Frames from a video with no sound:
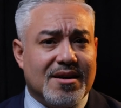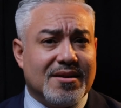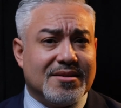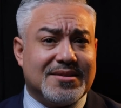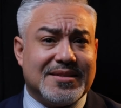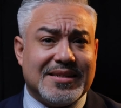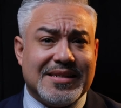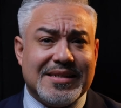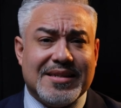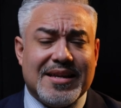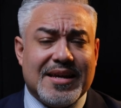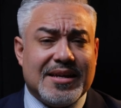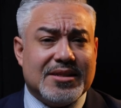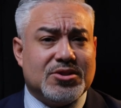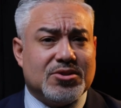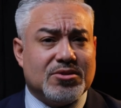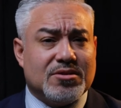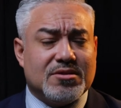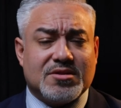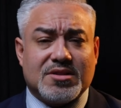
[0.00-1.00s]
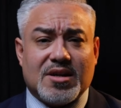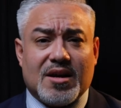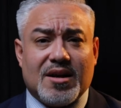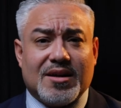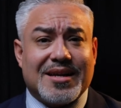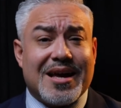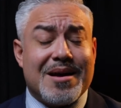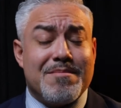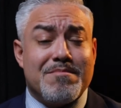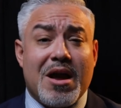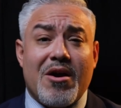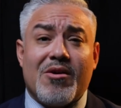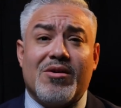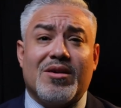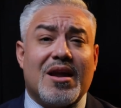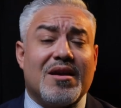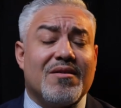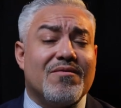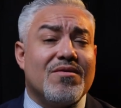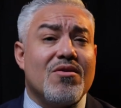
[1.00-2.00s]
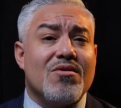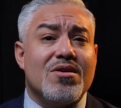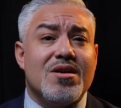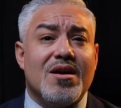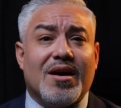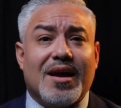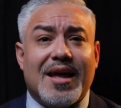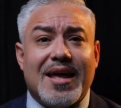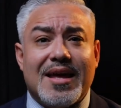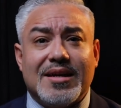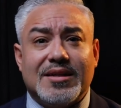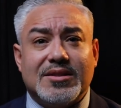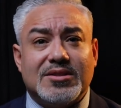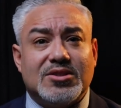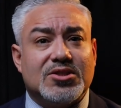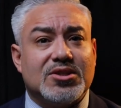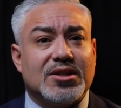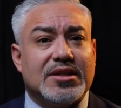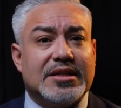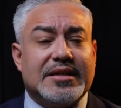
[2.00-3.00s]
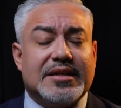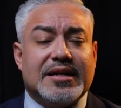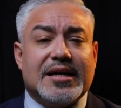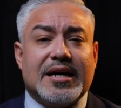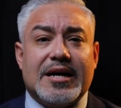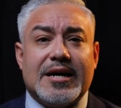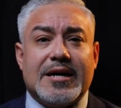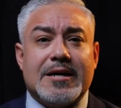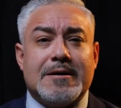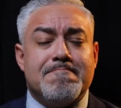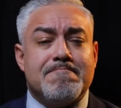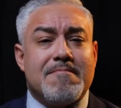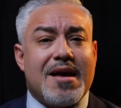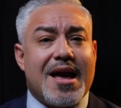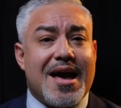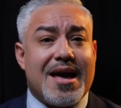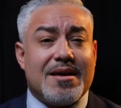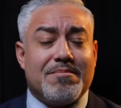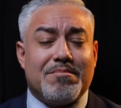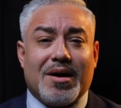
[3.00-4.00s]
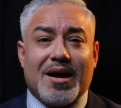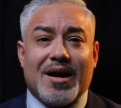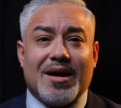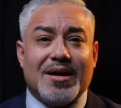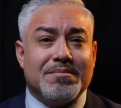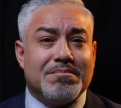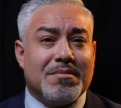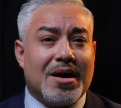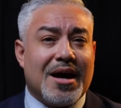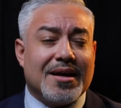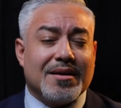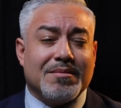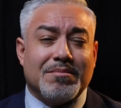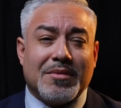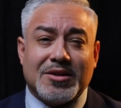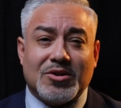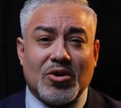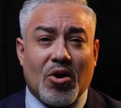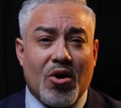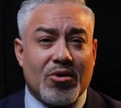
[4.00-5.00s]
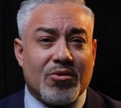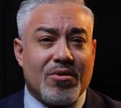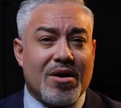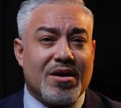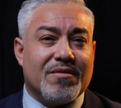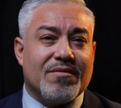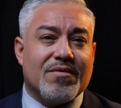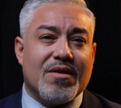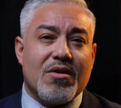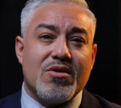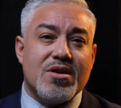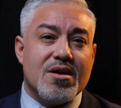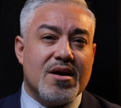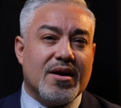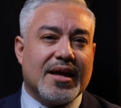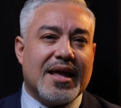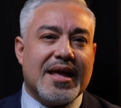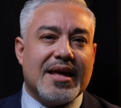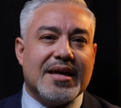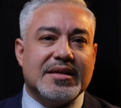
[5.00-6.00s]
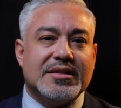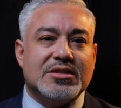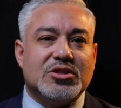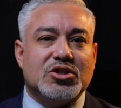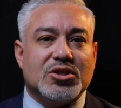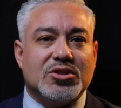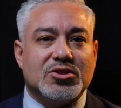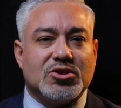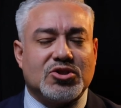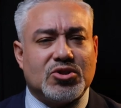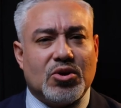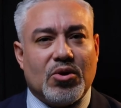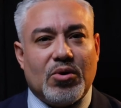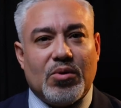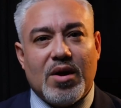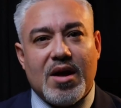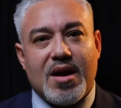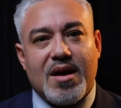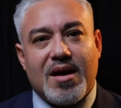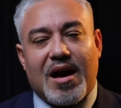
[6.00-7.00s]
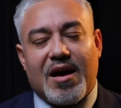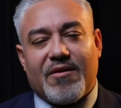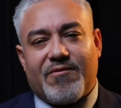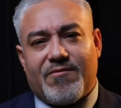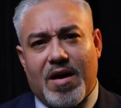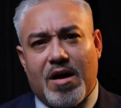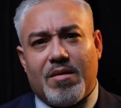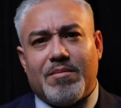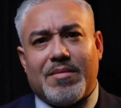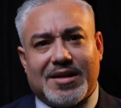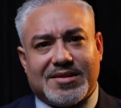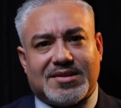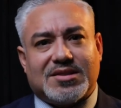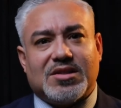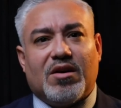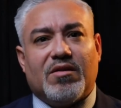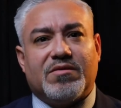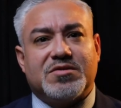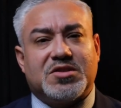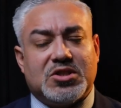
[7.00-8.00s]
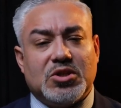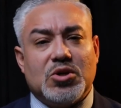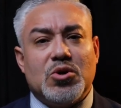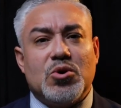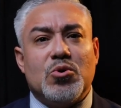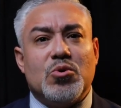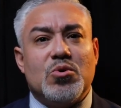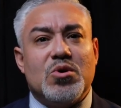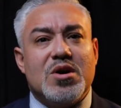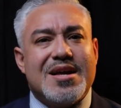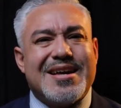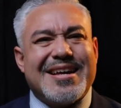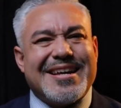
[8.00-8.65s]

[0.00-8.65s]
young teenagers, got married at a very young age, had my daughter at a very young age. And so I found myself still